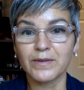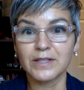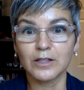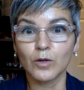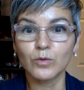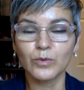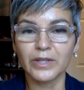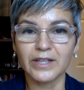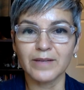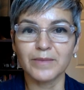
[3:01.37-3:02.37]
I was alone
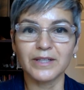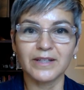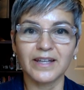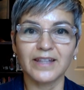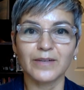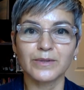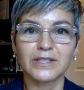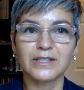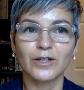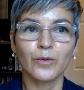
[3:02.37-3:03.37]
with him, and there
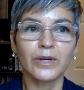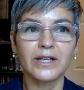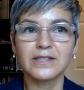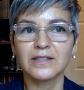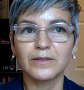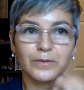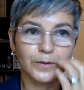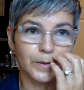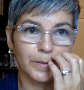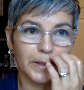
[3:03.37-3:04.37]
was no one else in the
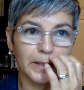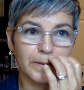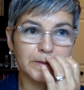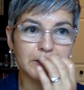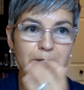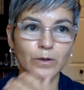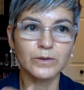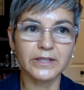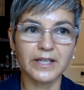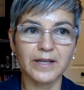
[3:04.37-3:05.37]
room, and I was just
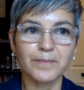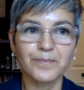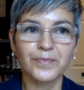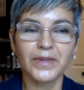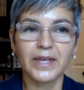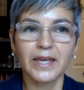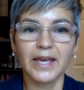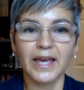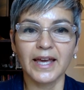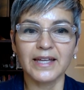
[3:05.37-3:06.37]
holding him
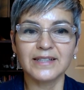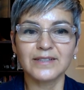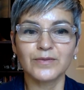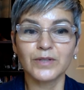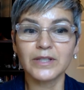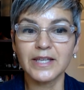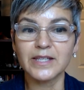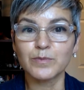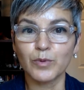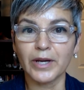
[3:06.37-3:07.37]
and feeling
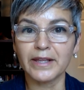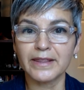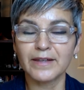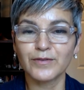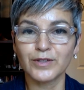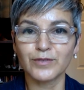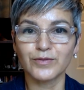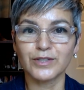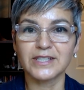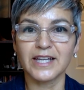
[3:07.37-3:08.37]
his breath for the
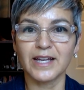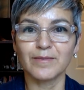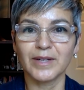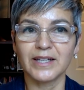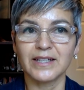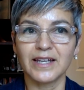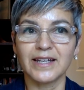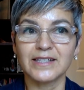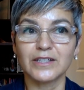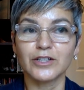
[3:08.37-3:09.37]
first time, and
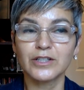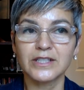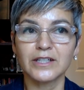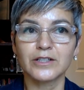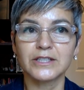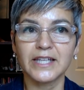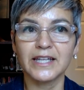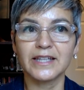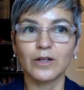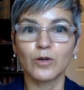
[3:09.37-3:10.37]
as a nurse,
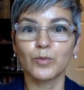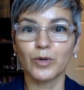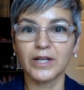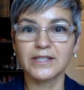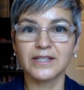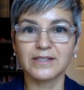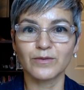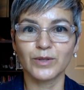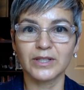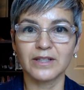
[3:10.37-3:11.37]
understanding the whole process
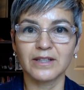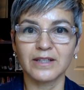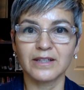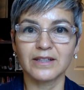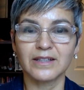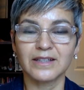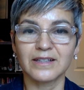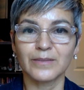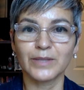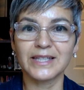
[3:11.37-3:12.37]
of what
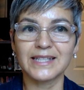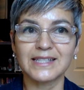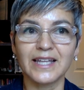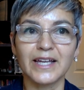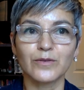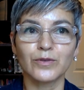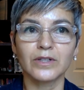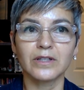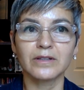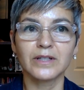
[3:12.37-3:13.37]
what that's like for
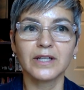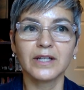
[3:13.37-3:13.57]
the